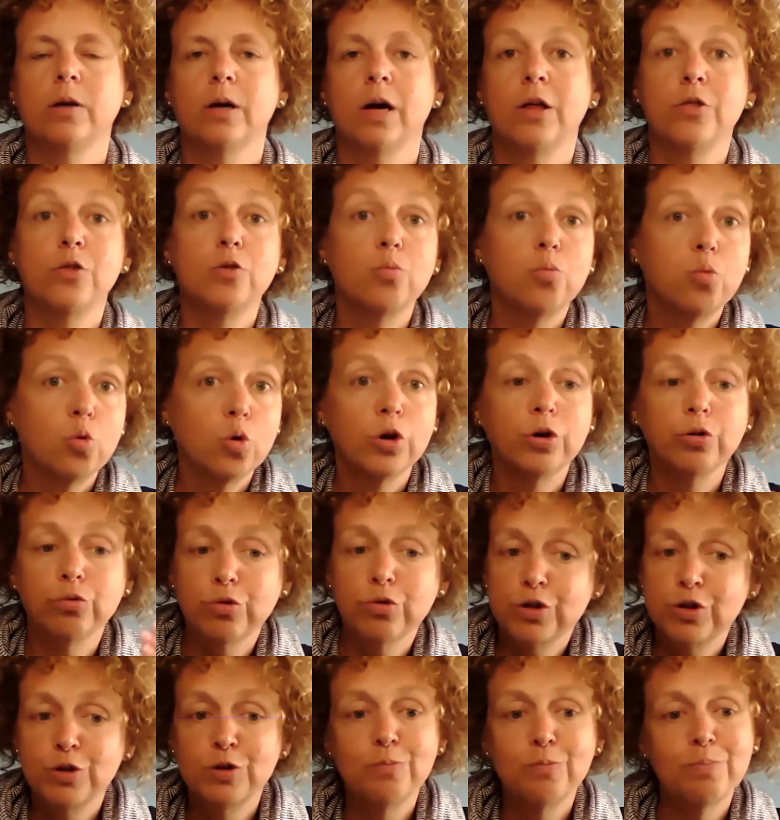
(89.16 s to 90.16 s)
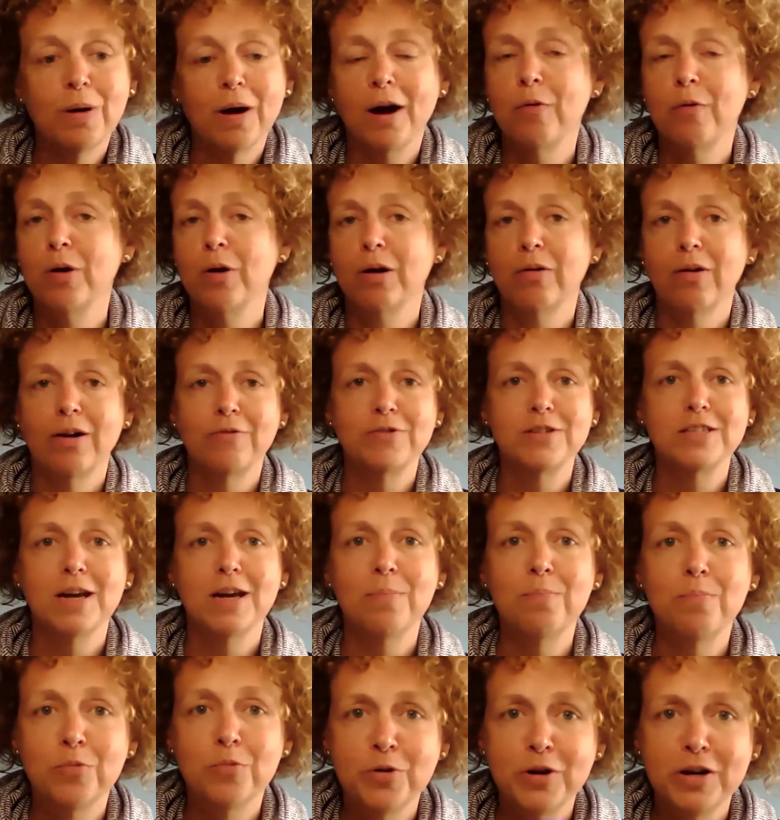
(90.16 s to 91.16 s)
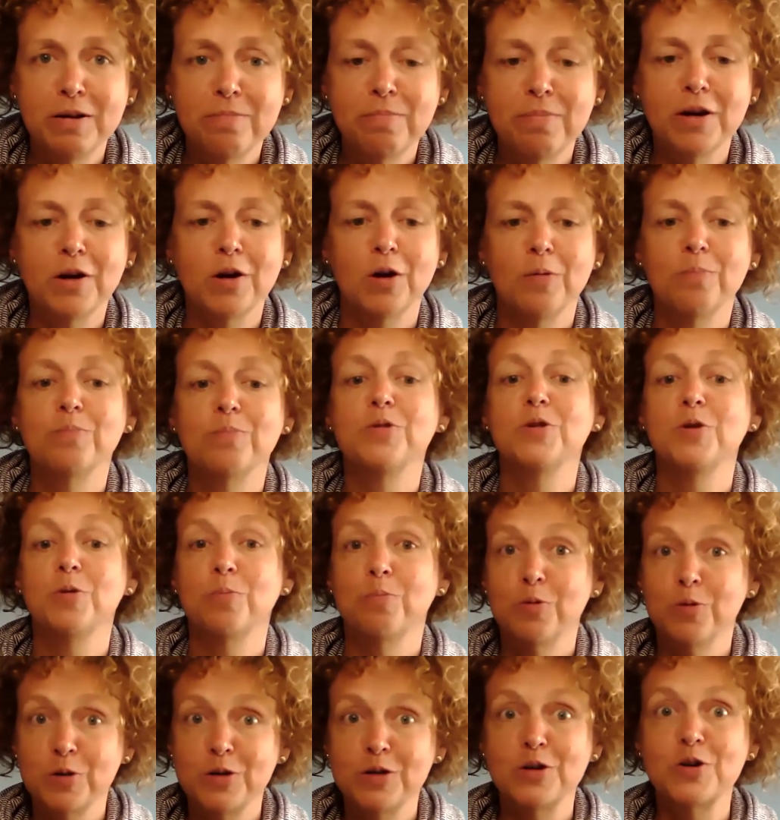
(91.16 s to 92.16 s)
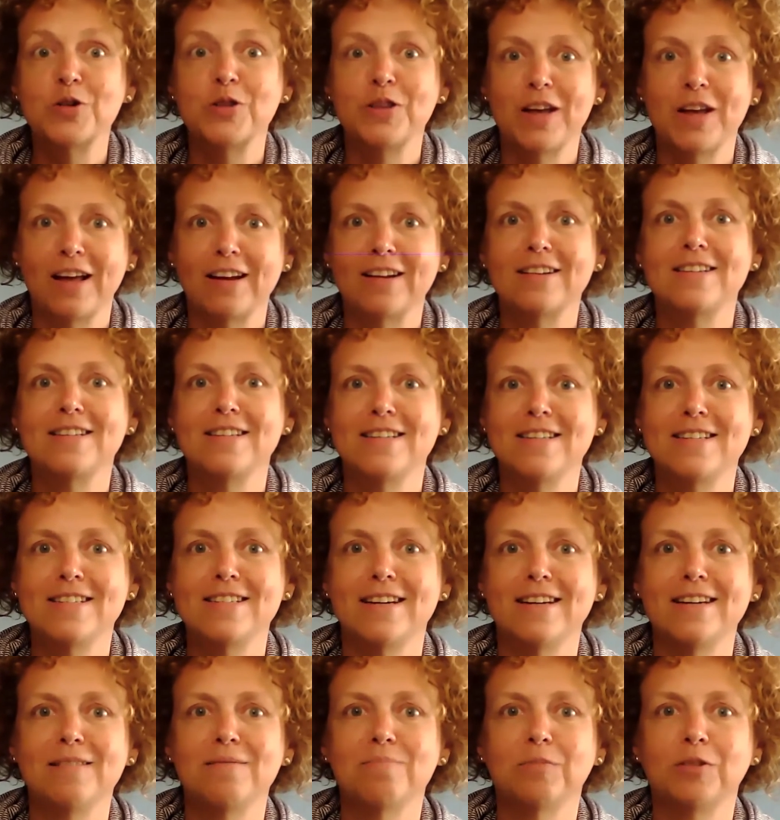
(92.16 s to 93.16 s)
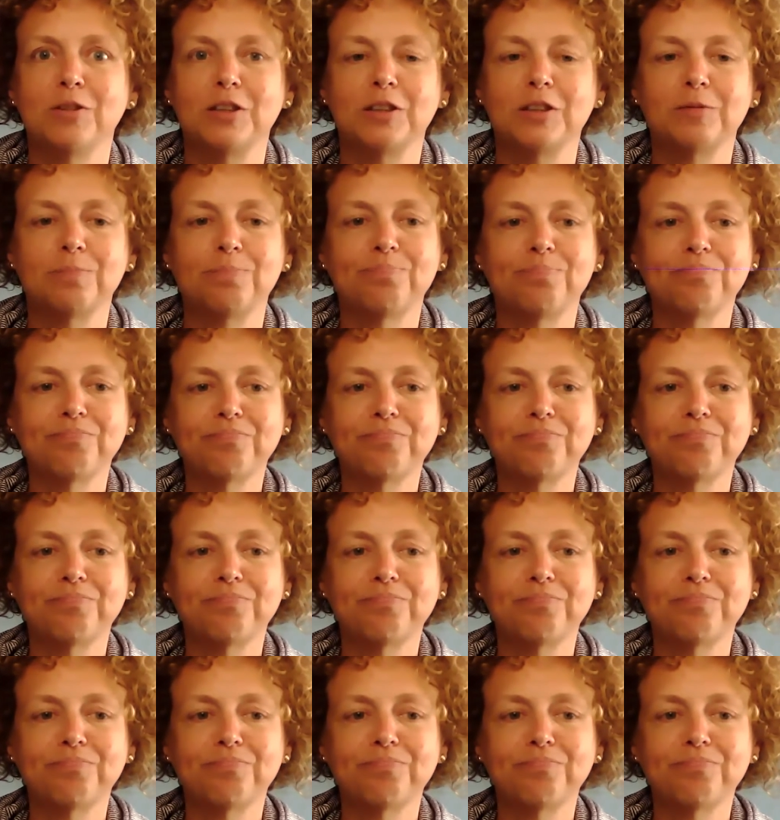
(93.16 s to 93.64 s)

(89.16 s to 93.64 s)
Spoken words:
and the one or two paragraph summary becomes your positionality statement.